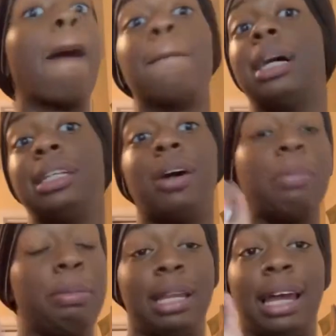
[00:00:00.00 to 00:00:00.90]
But don't
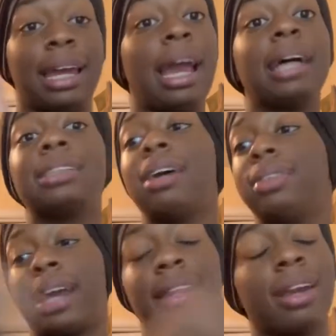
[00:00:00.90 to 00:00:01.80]
be me like, so I was
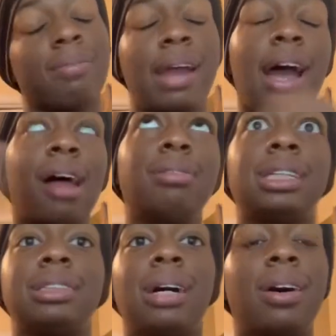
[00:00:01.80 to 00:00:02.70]
dragging that thing around. I was
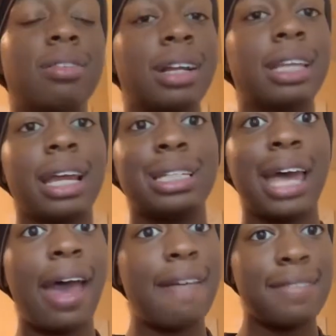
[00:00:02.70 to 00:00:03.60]
just so over that thing. It's
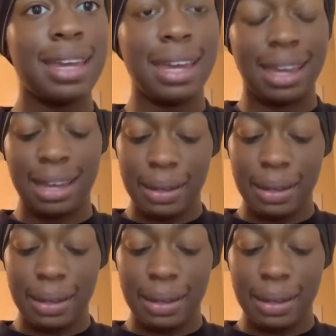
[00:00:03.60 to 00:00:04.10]
heavy.